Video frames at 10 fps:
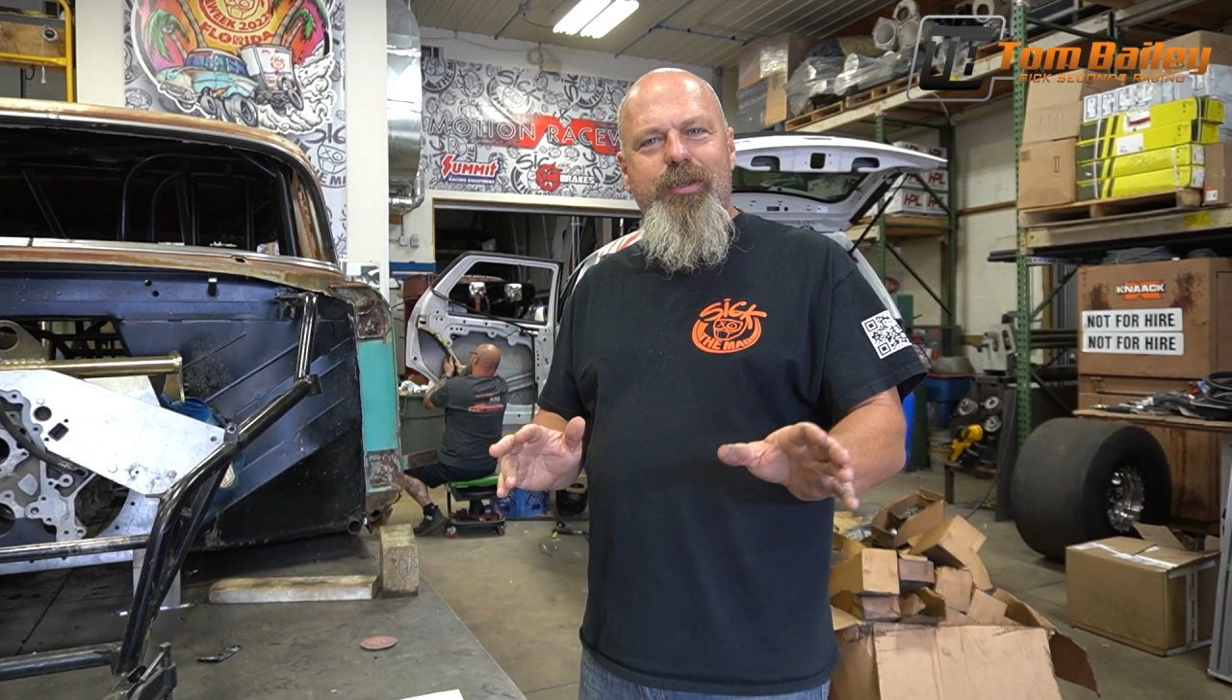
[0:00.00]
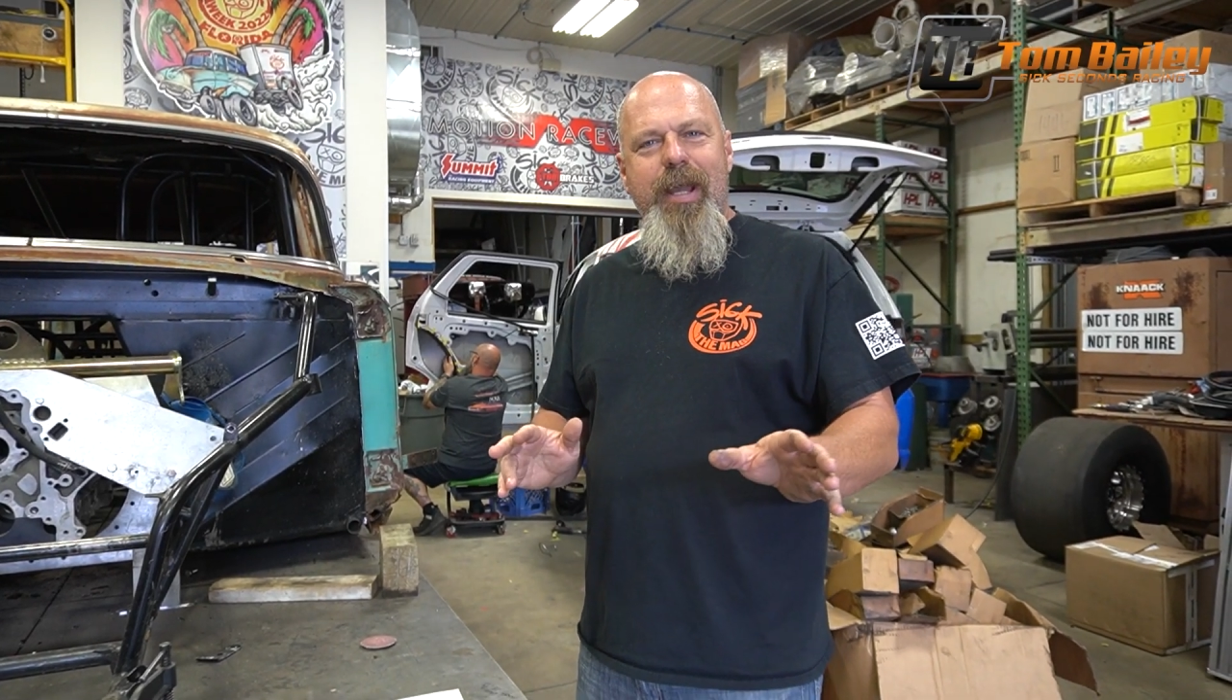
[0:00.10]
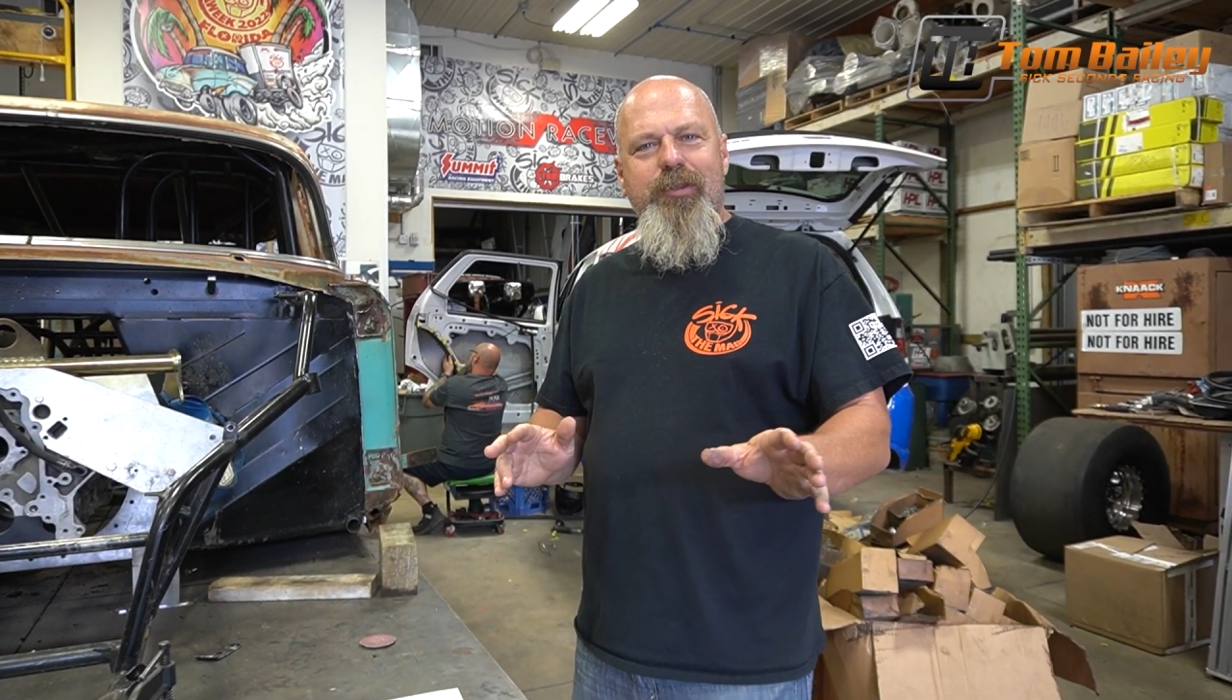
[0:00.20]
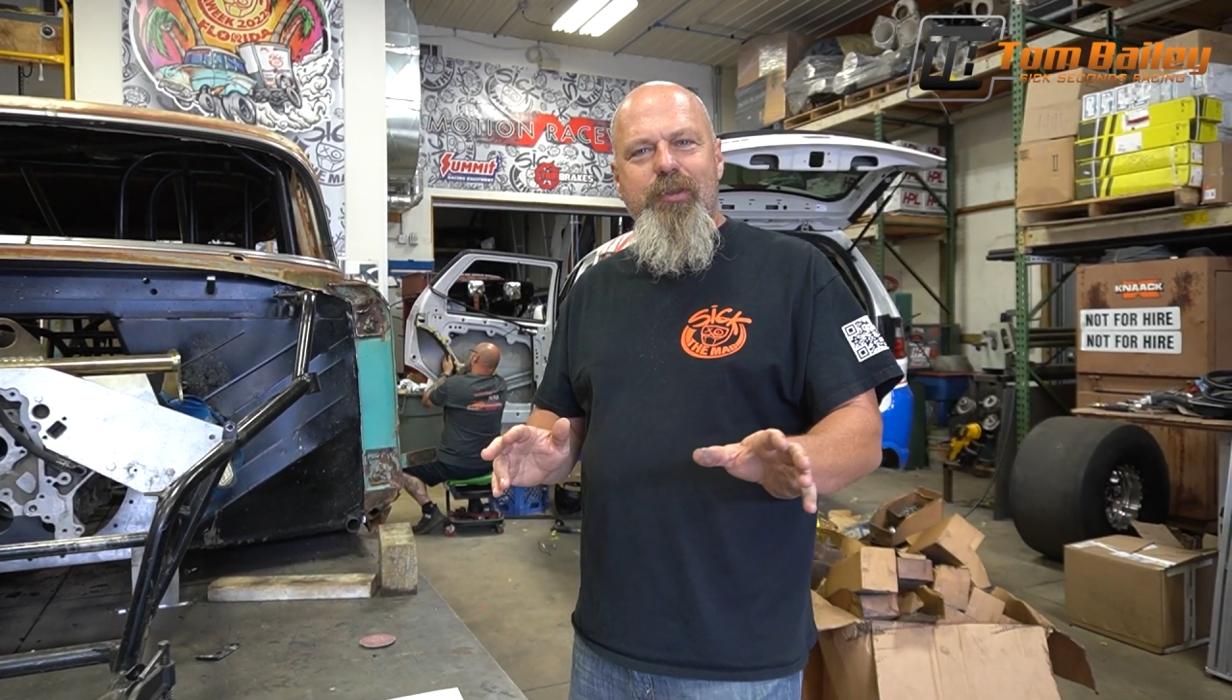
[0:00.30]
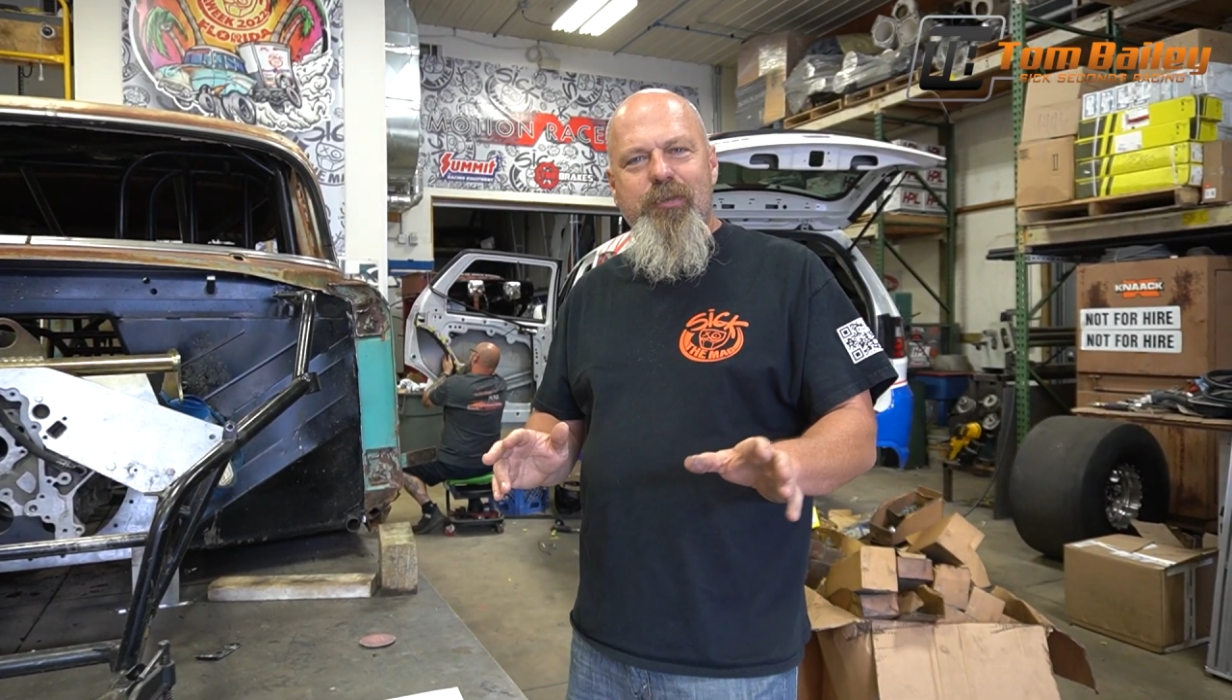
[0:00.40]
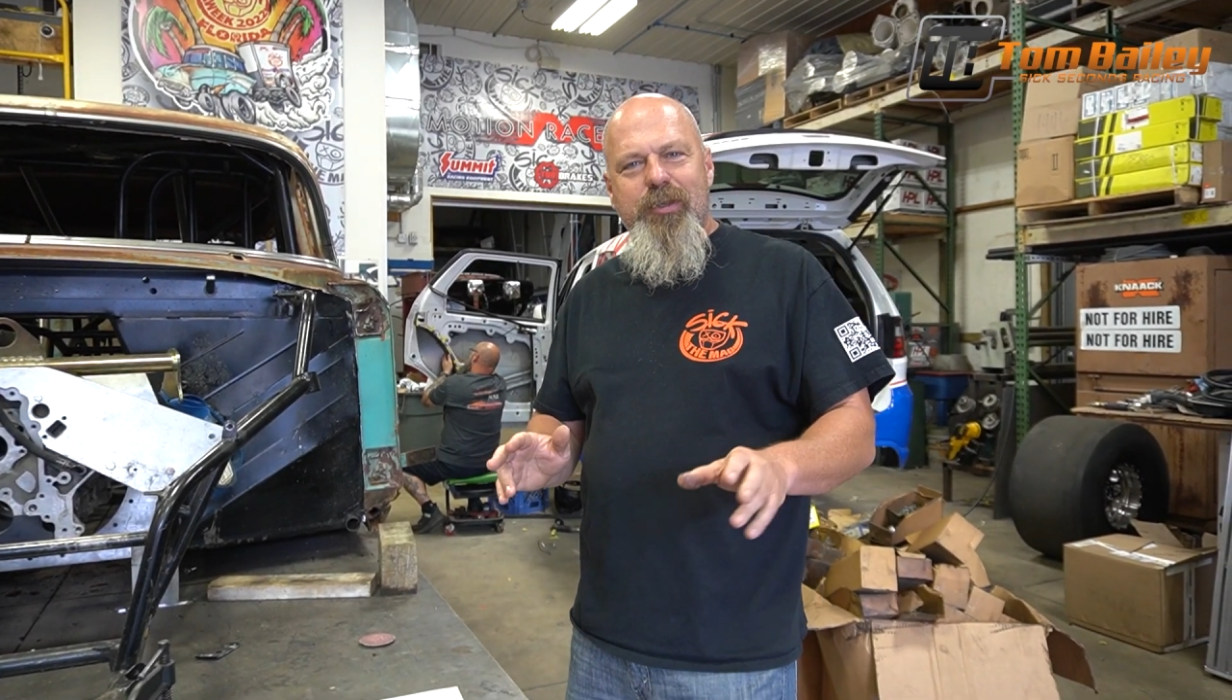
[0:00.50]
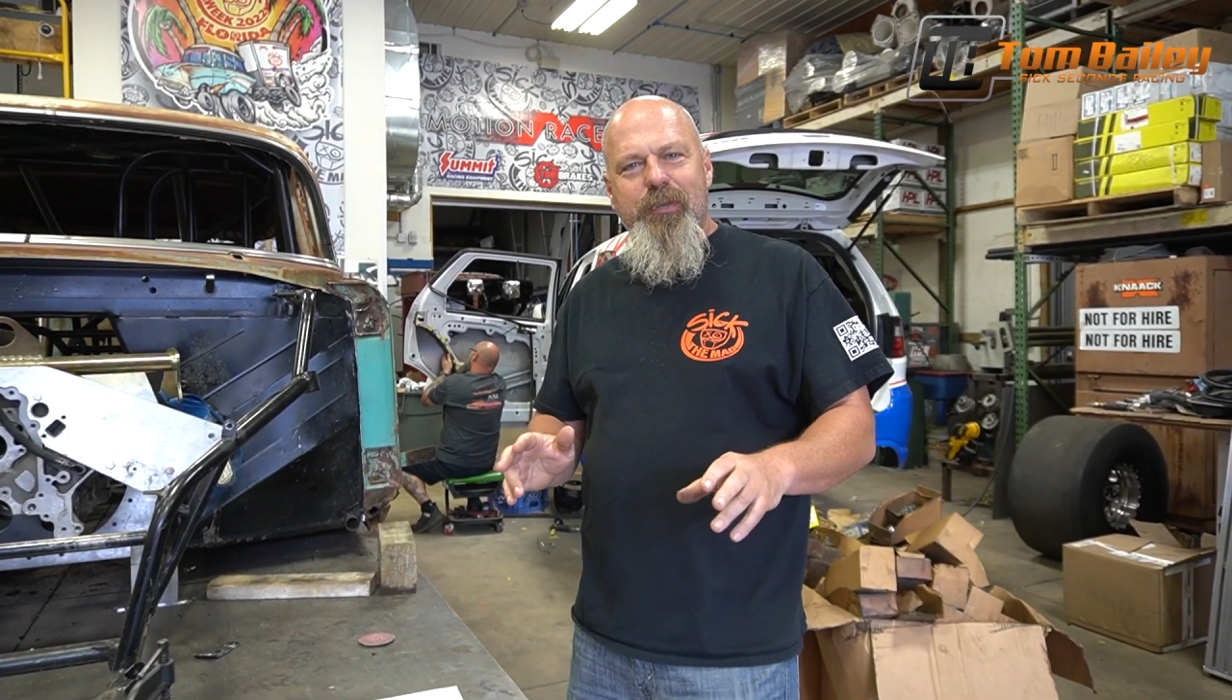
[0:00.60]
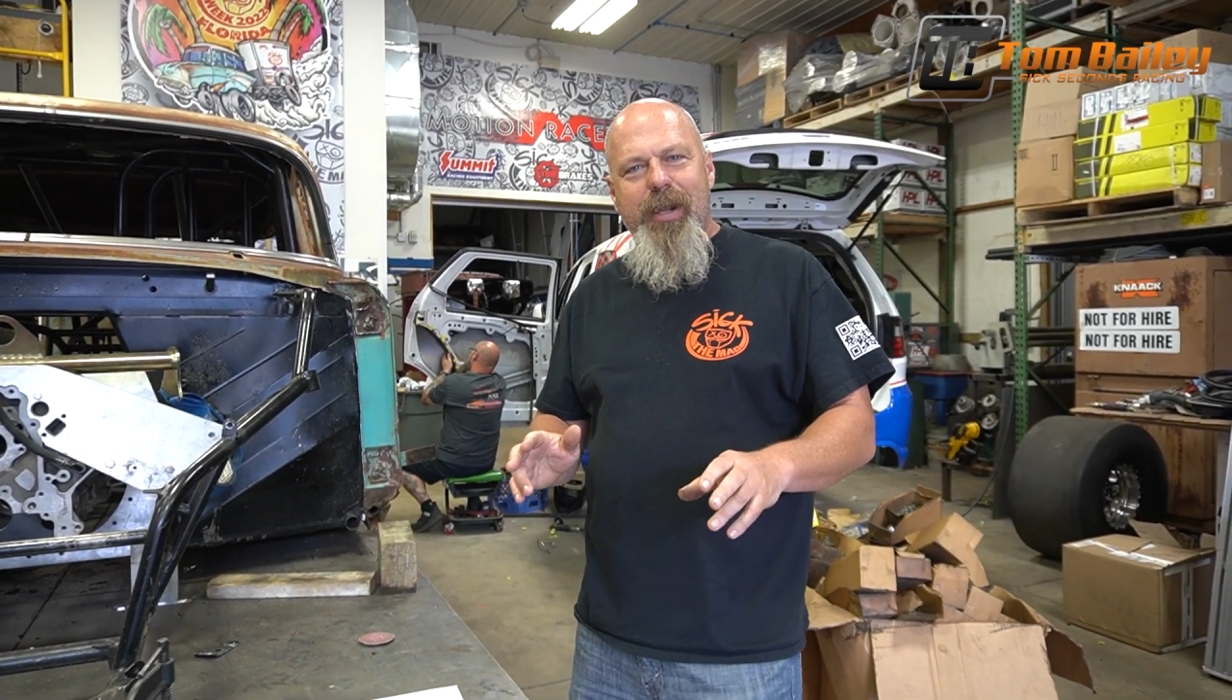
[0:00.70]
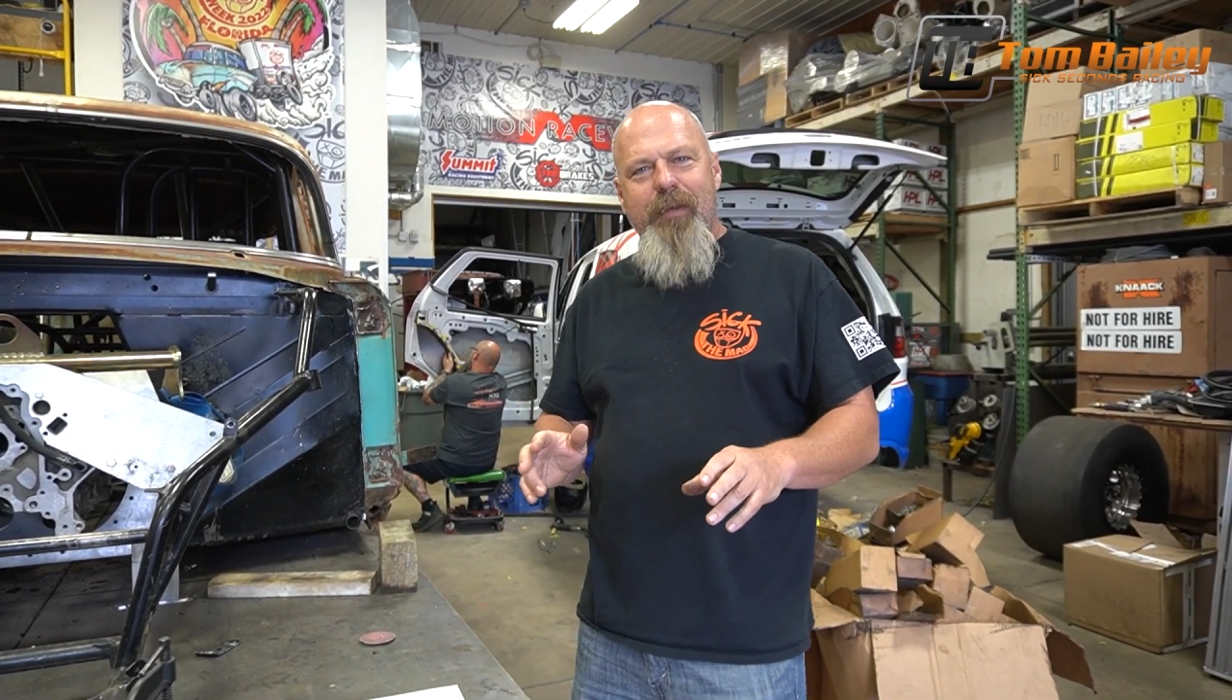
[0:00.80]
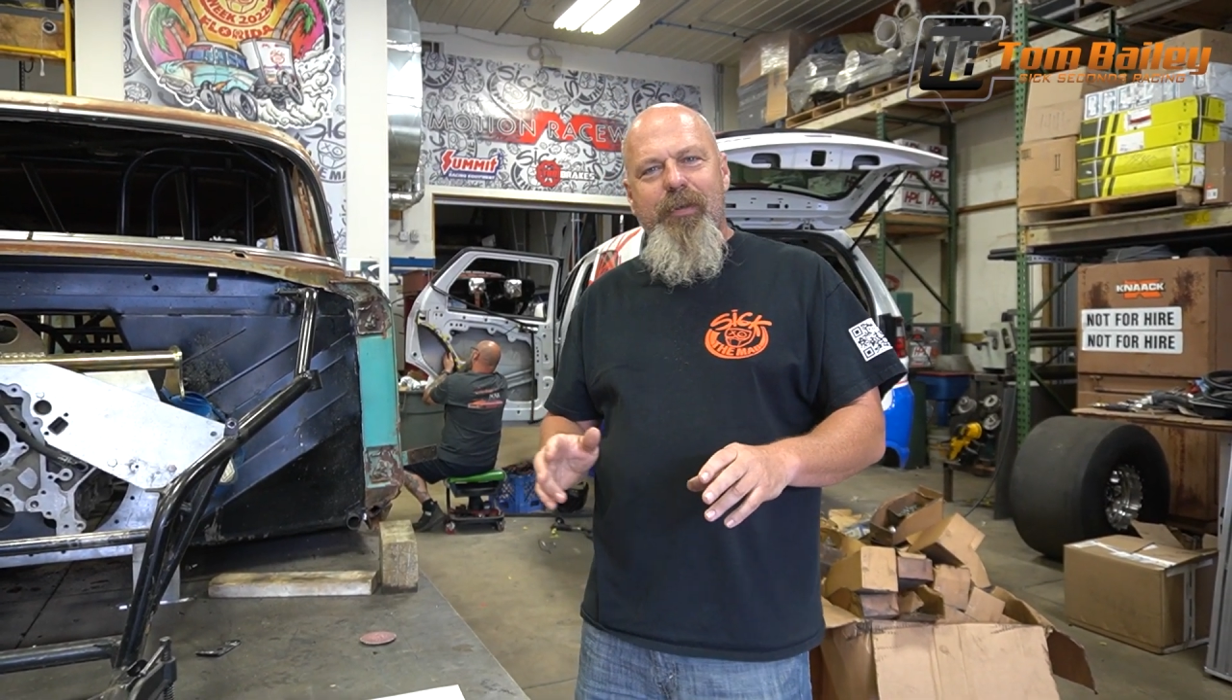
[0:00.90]
tattoos or
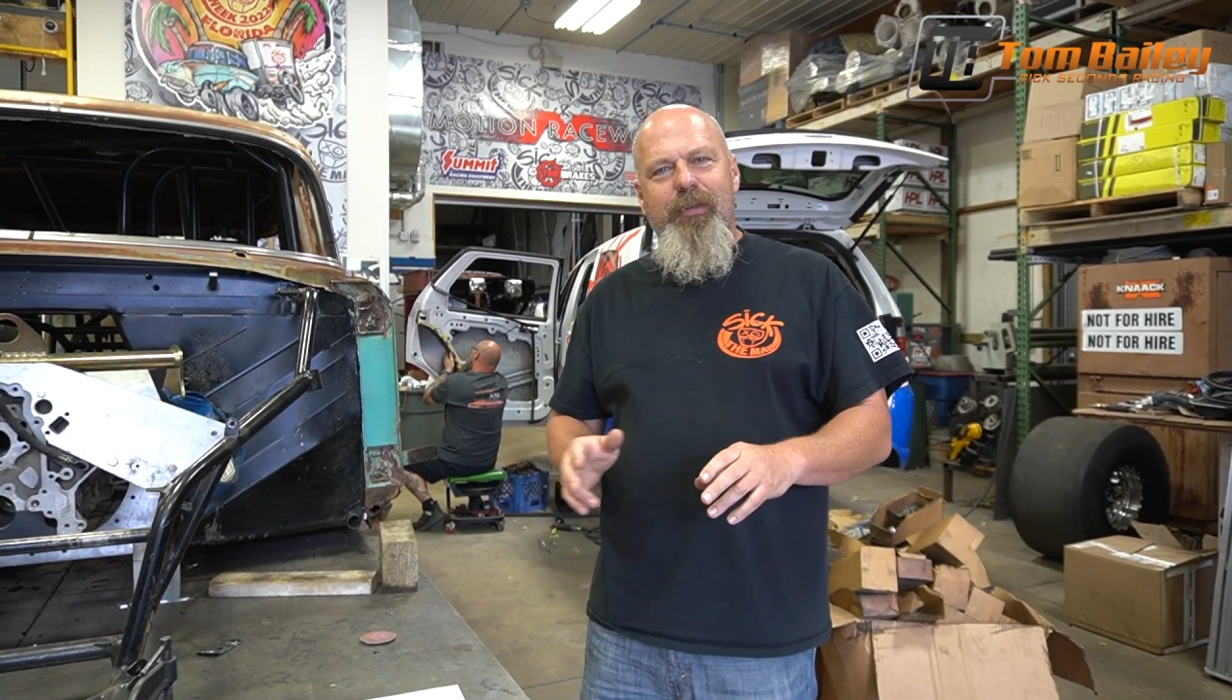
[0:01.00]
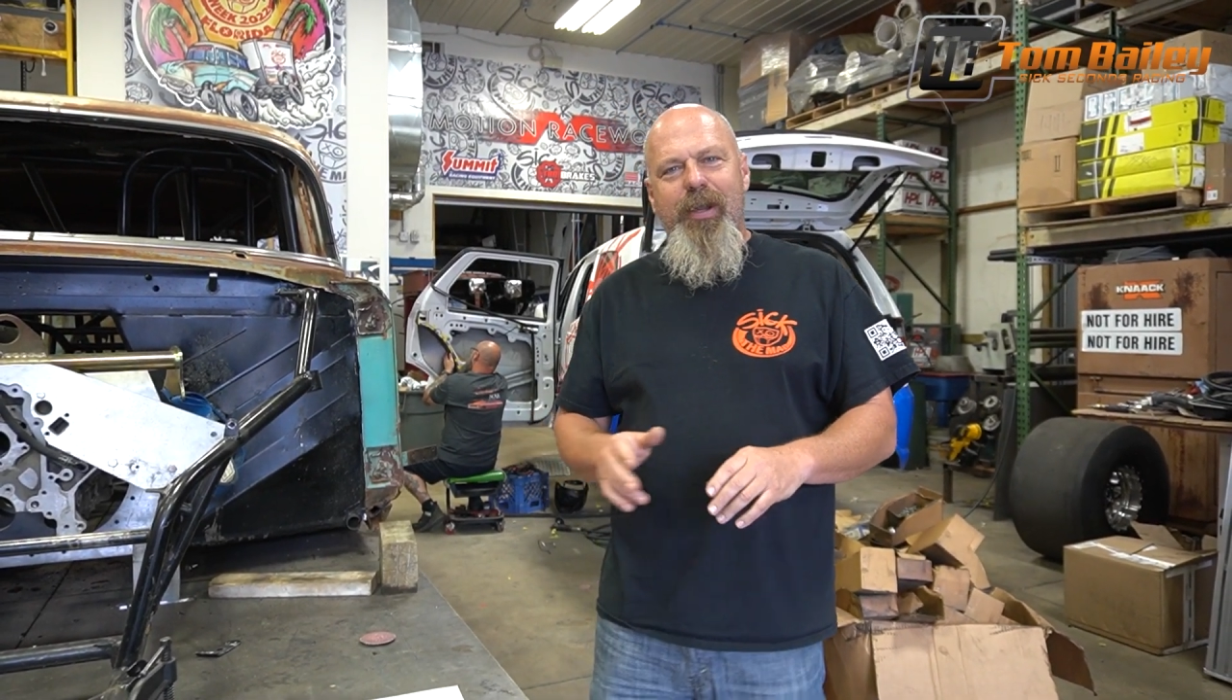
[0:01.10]
whatever.